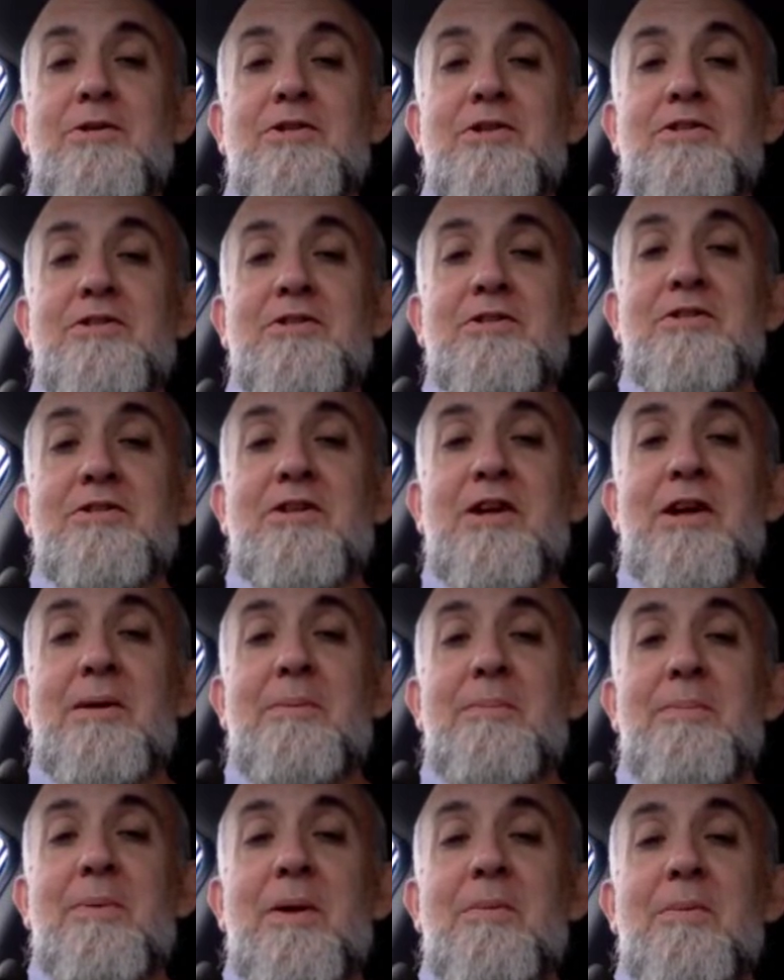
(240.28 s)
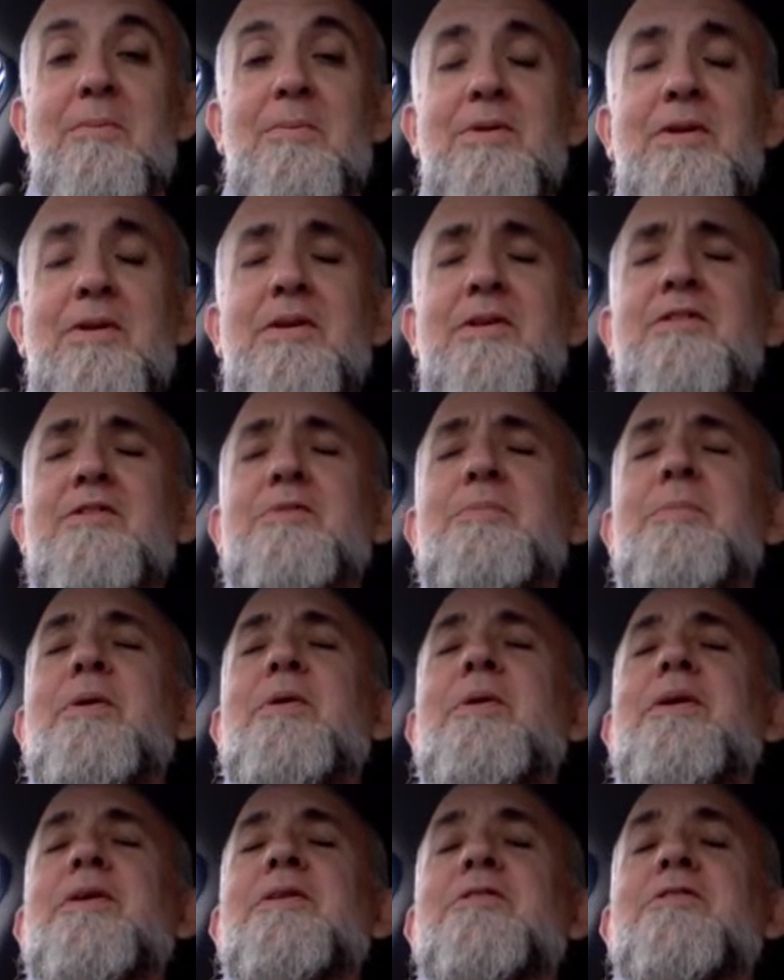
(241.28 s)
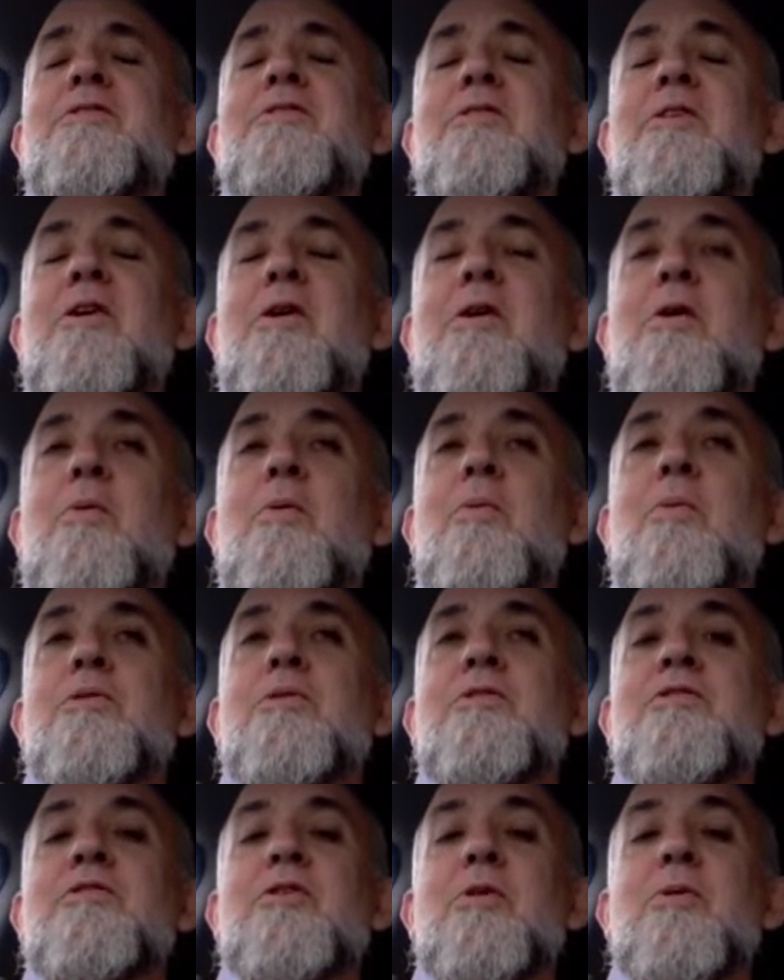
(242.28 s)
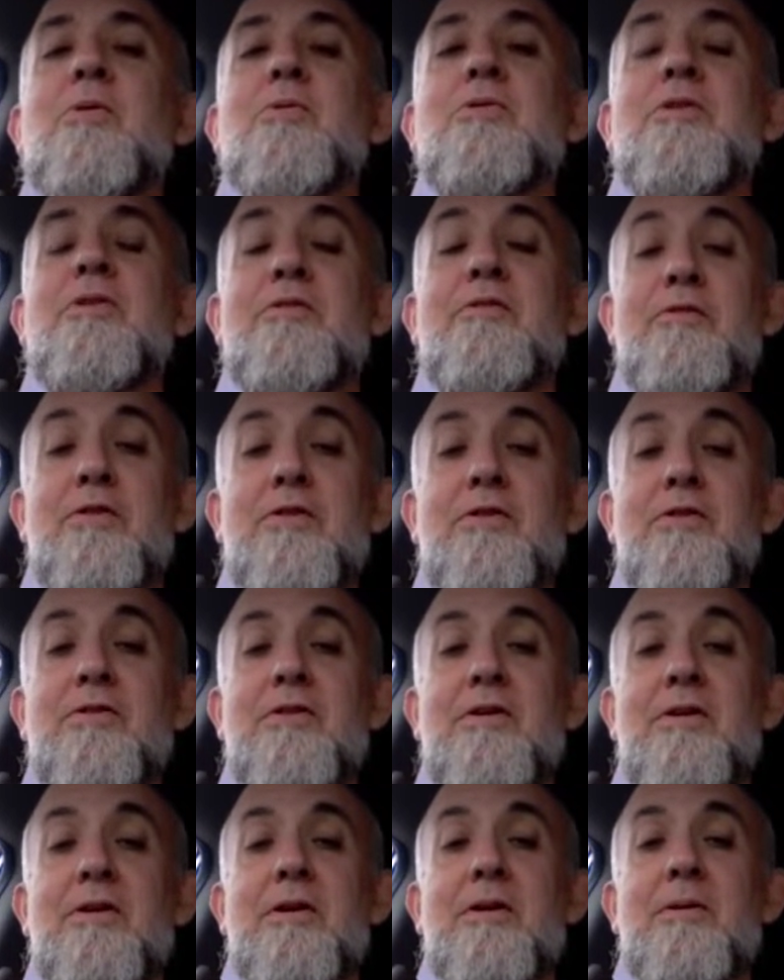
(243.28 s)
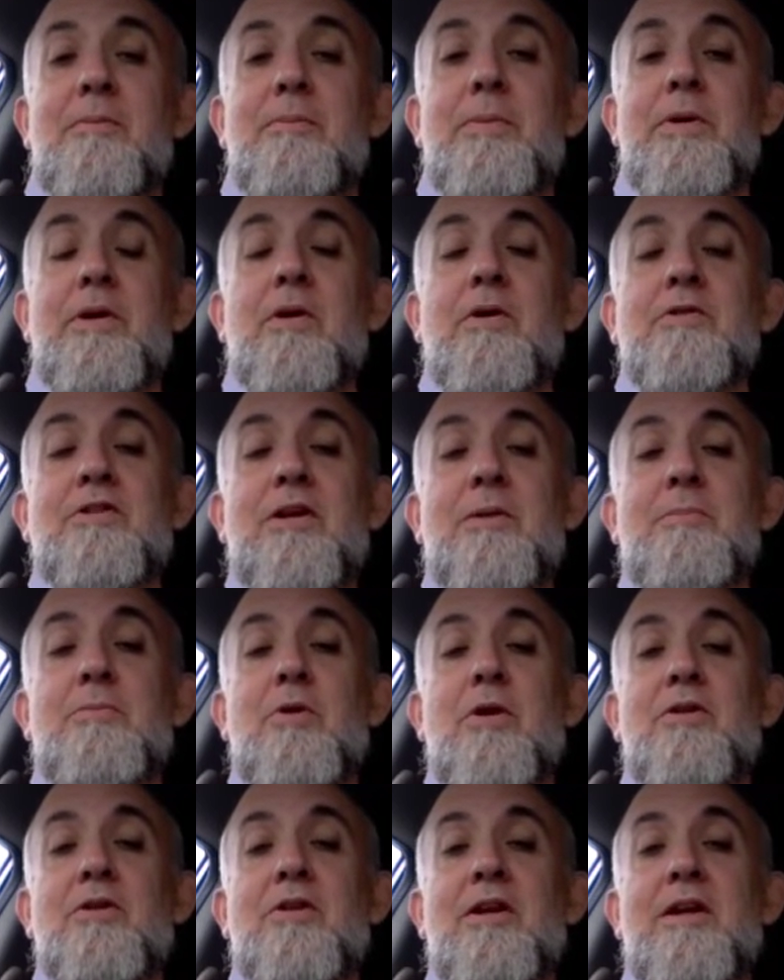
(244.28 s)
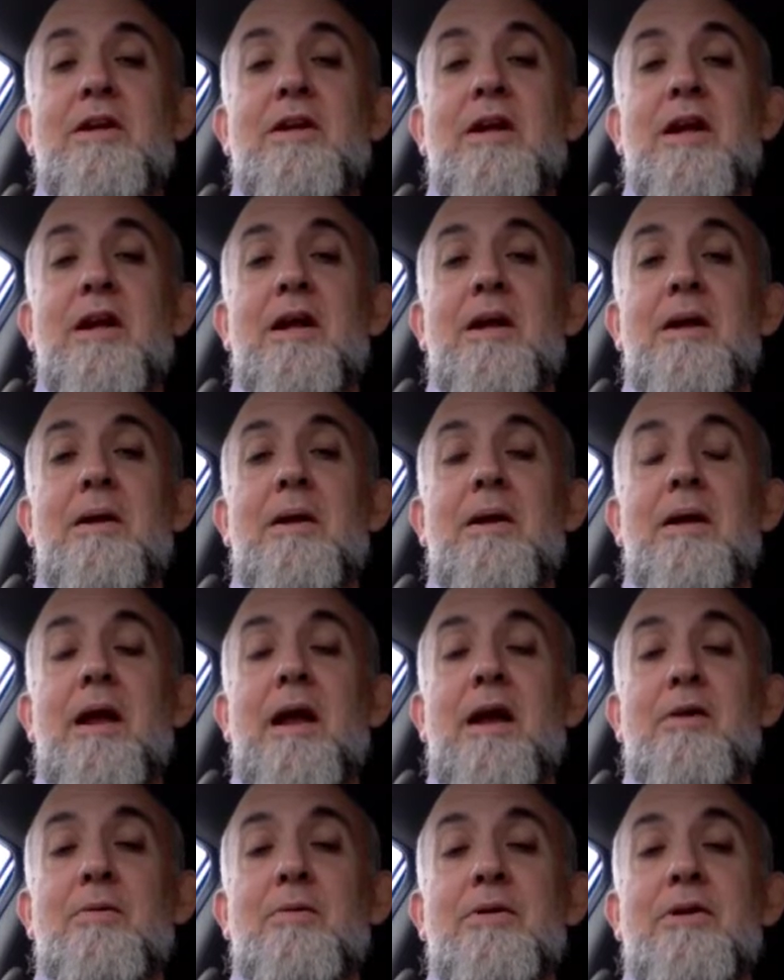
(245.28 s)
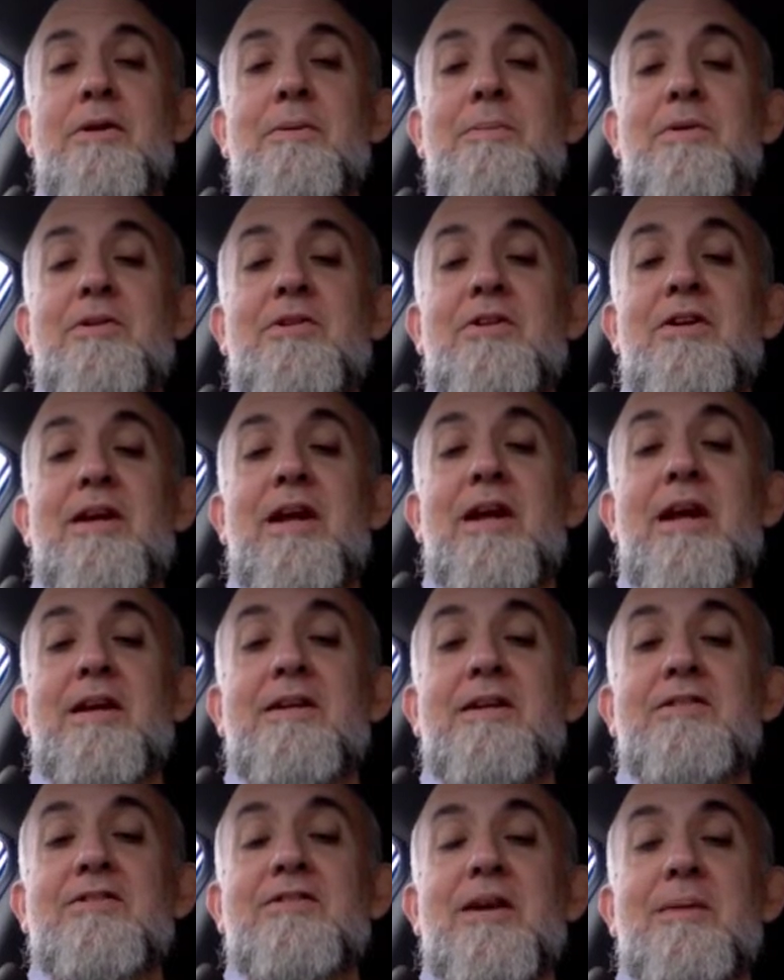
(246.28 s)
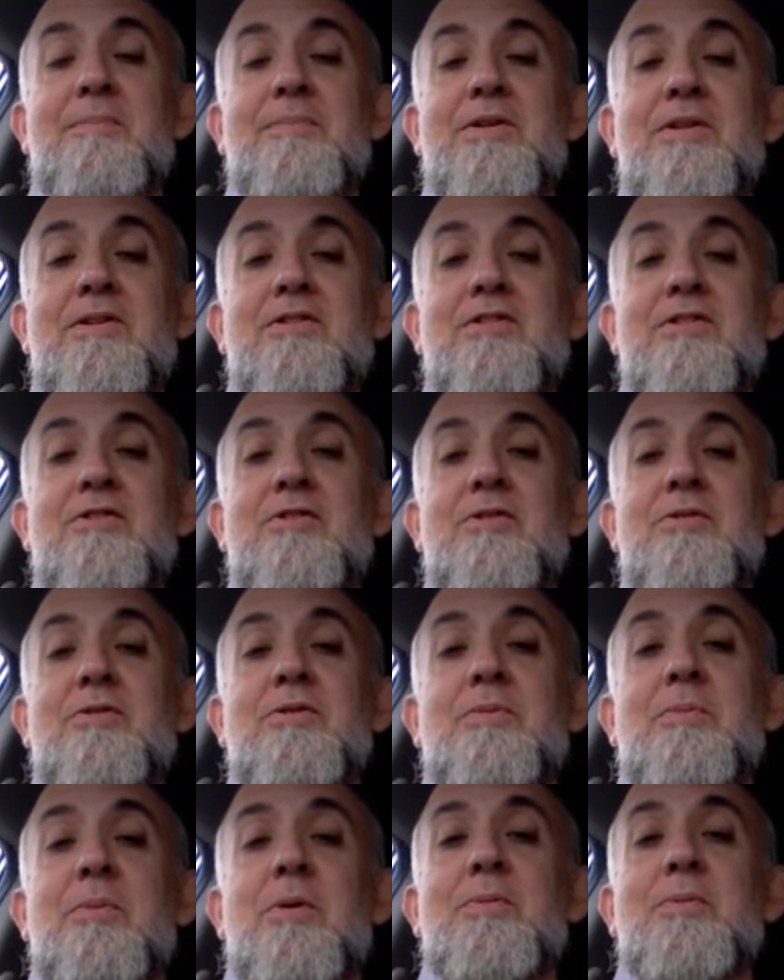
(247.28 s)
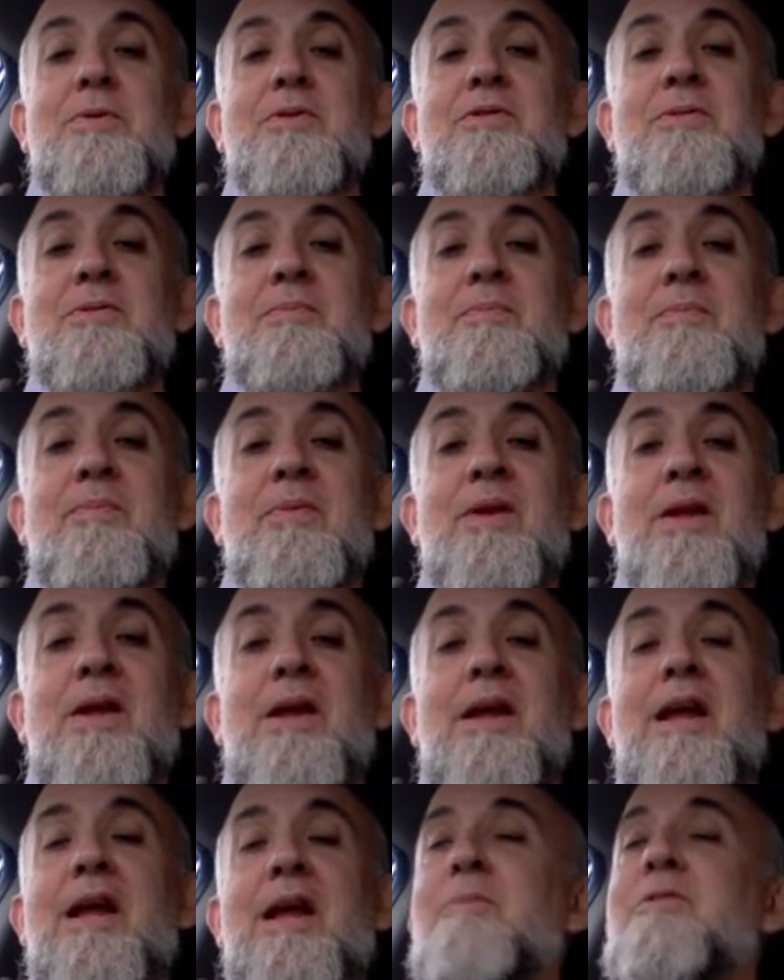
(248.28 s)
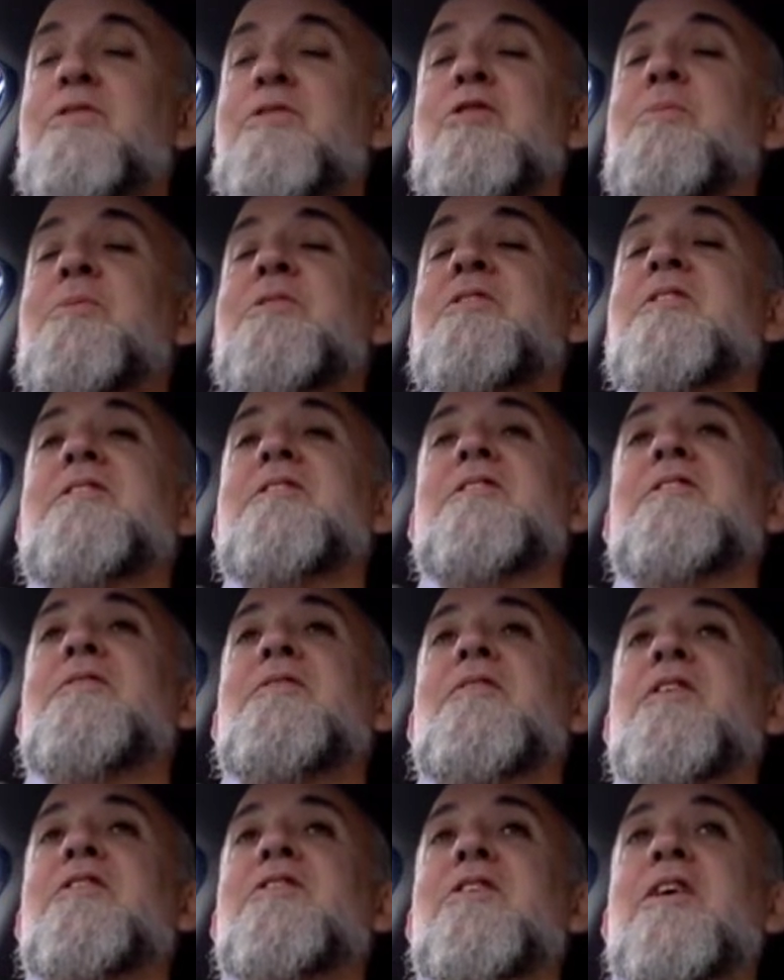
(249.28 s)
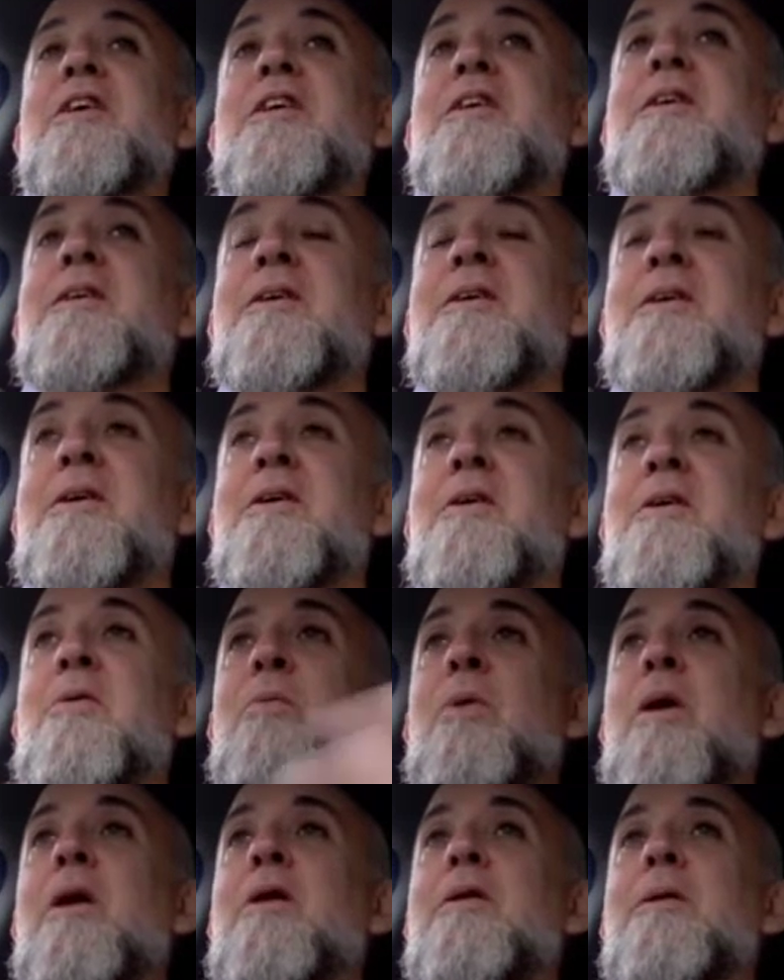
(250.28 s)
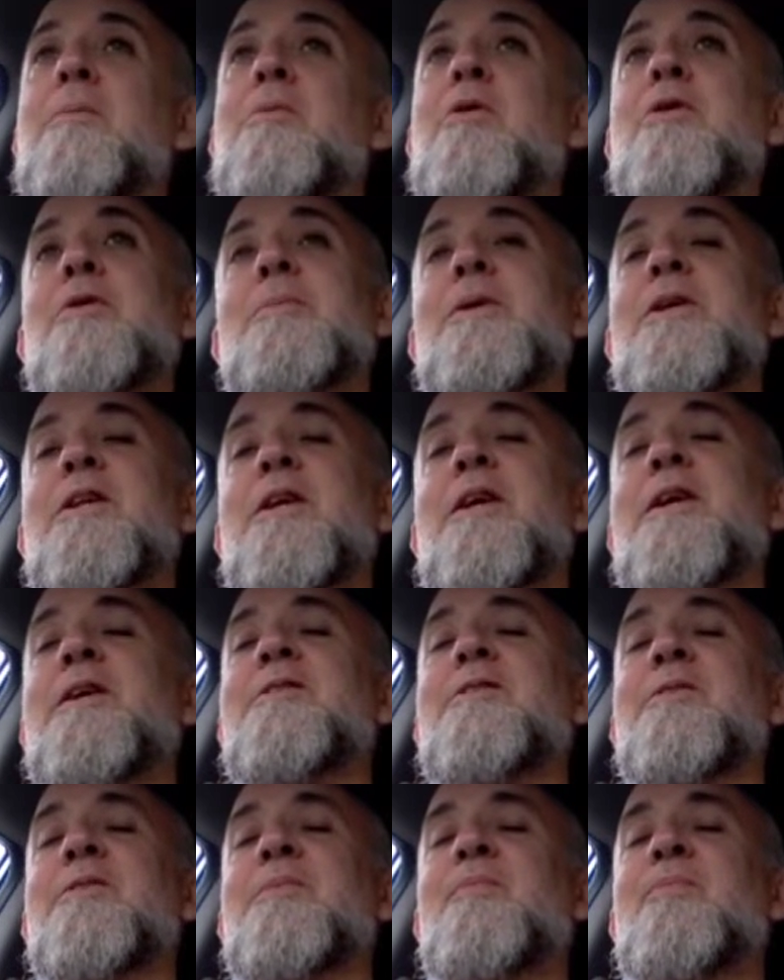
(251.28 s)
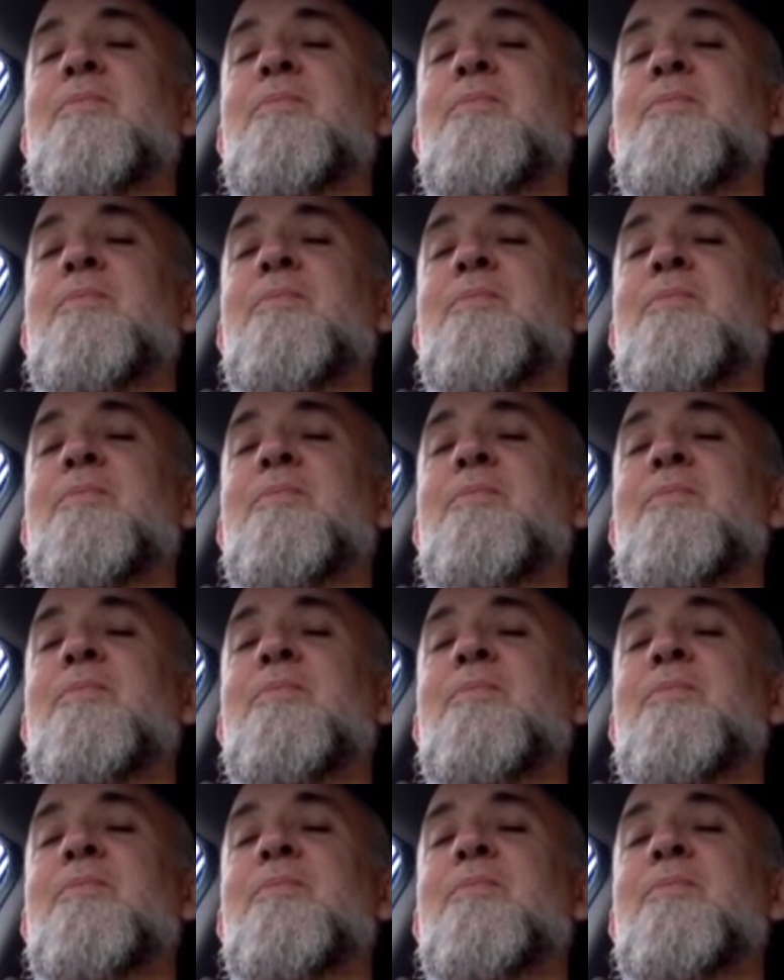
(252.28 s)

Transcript: just the same, but the experience was so different because I brought the equanimity and acceptance to the moment. It was almost as if I said, well, I'm going to be late.